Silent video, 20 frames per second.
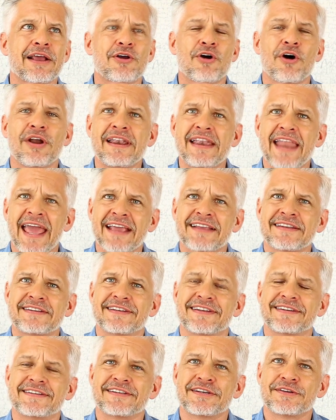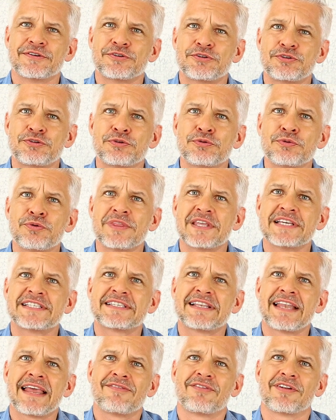connected to
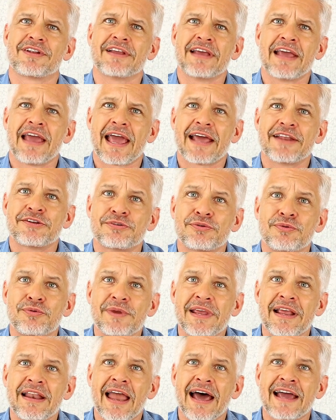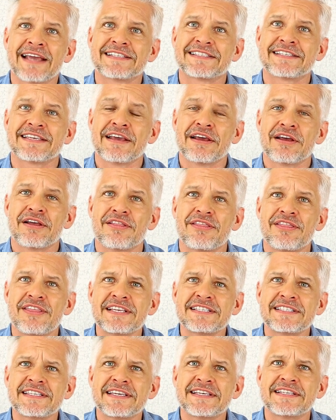this level and to realize
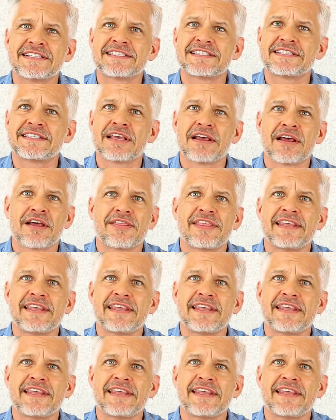this is